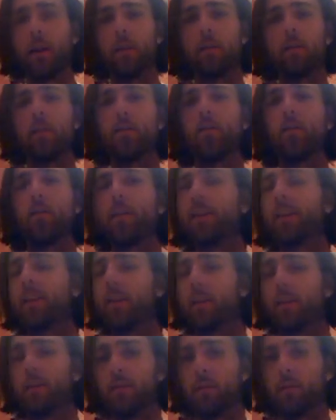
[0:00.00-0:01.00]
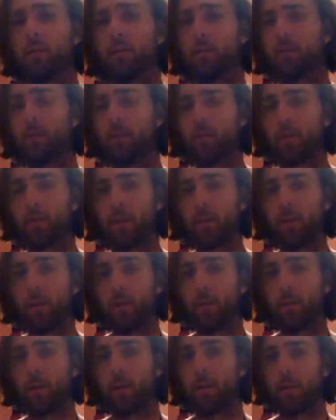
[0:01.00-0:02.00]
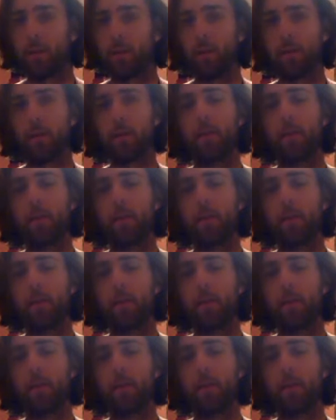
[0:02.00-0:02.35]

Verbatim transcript: of 40 kilovolts for a millimeter.